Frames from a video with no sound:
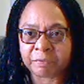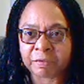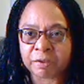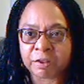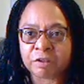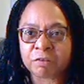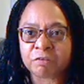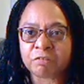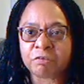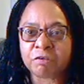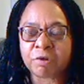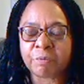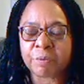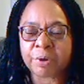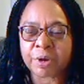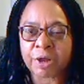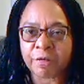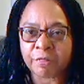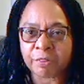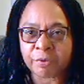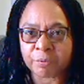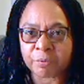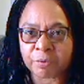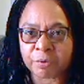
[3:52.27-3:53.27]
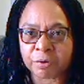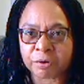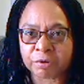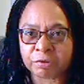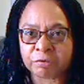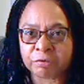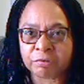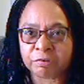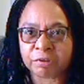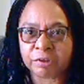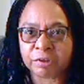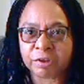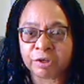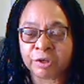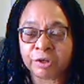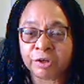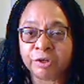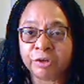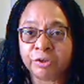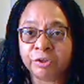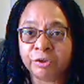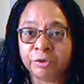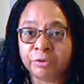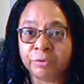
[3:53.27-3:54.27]
So in other words,
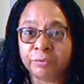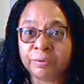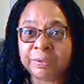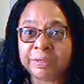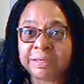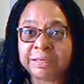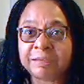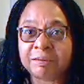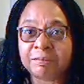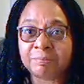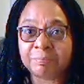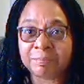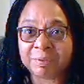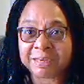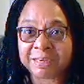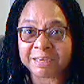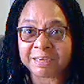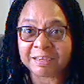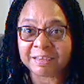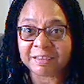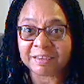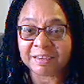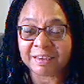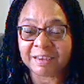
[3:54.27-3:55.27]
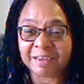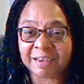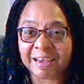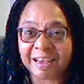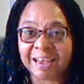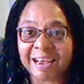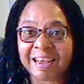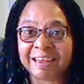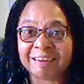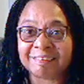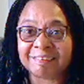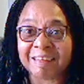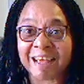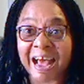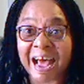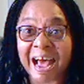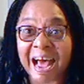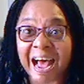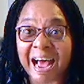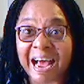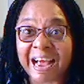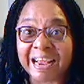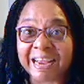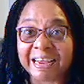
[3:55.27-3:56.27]
you need me and
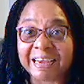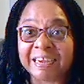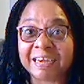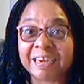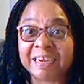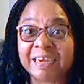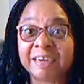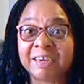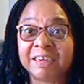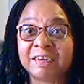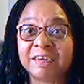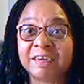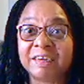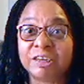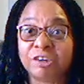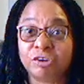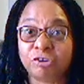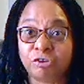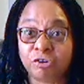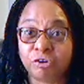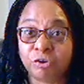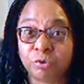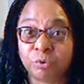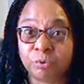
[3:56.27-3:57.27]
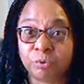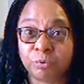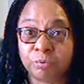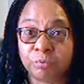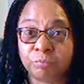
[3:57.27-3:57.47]
I need you.